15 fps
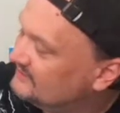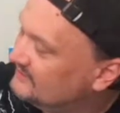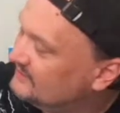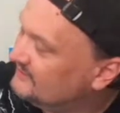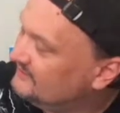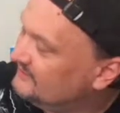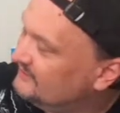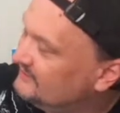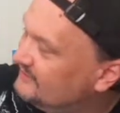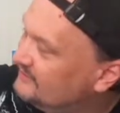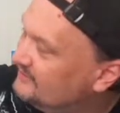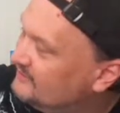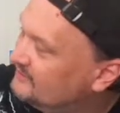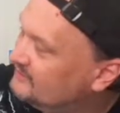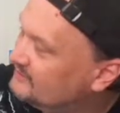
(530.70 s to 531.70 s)
standing
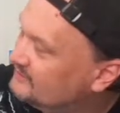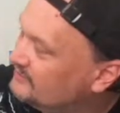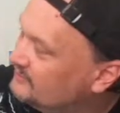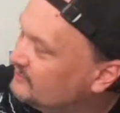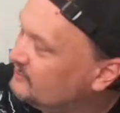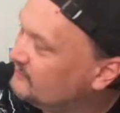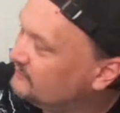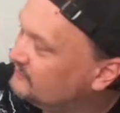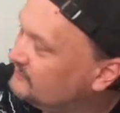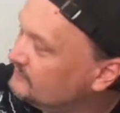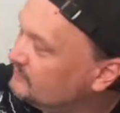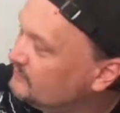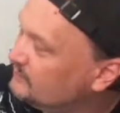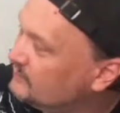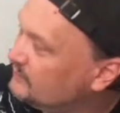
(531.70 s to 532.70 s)
there looking off
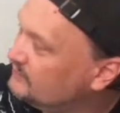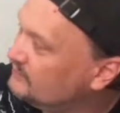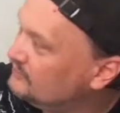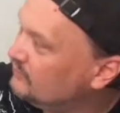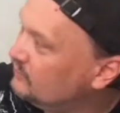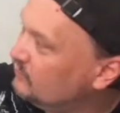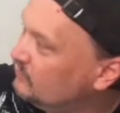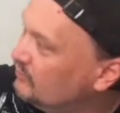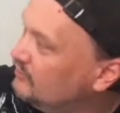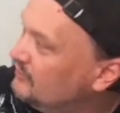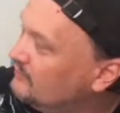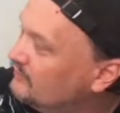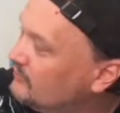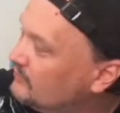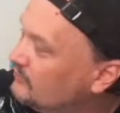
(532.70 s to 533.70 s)
and probably
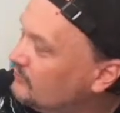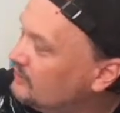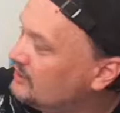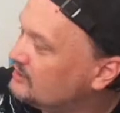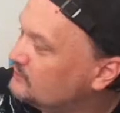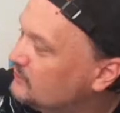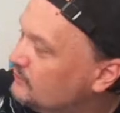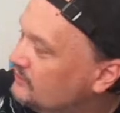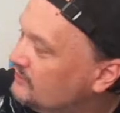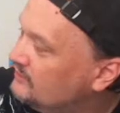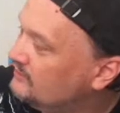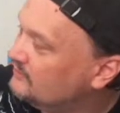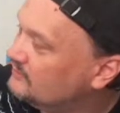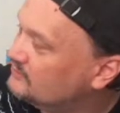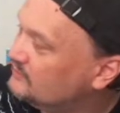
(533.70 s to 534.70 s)
waiting for her next
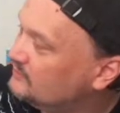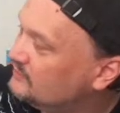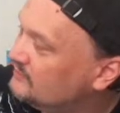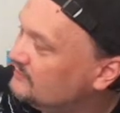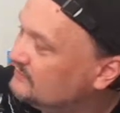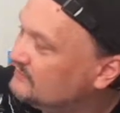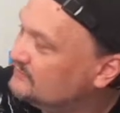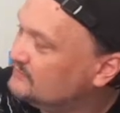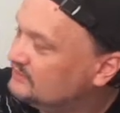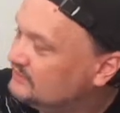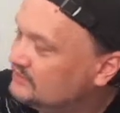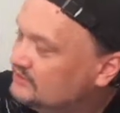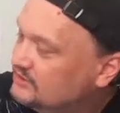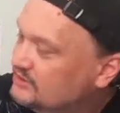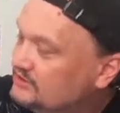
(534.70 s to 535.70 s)
prey or something. Yeah,
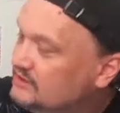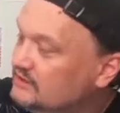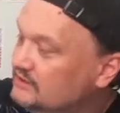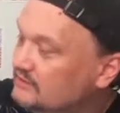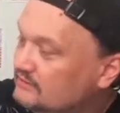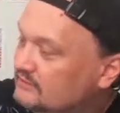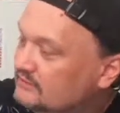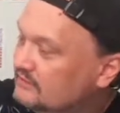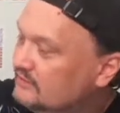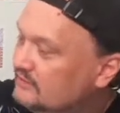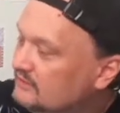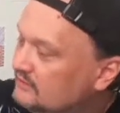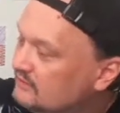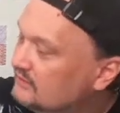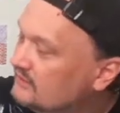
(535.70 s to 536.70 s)
this is a she.
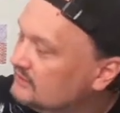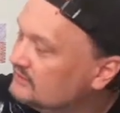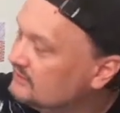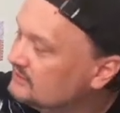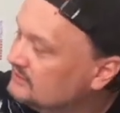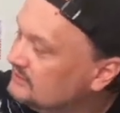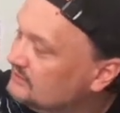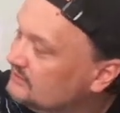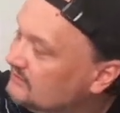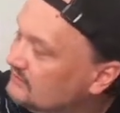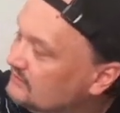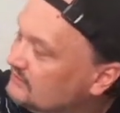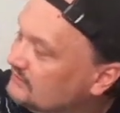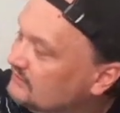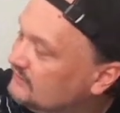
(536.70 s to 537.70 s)
That's a she
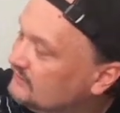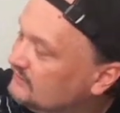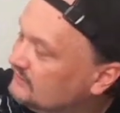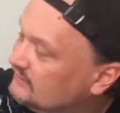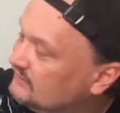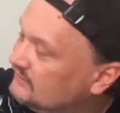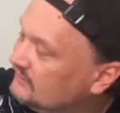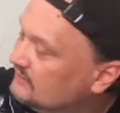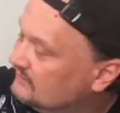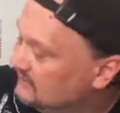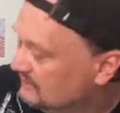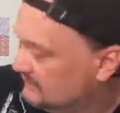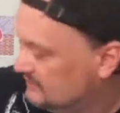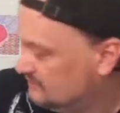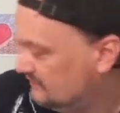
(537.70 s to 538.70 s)
right there.
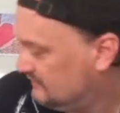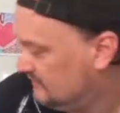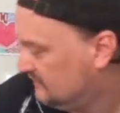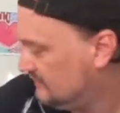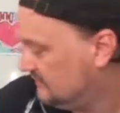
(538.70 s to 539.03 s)
Yeah.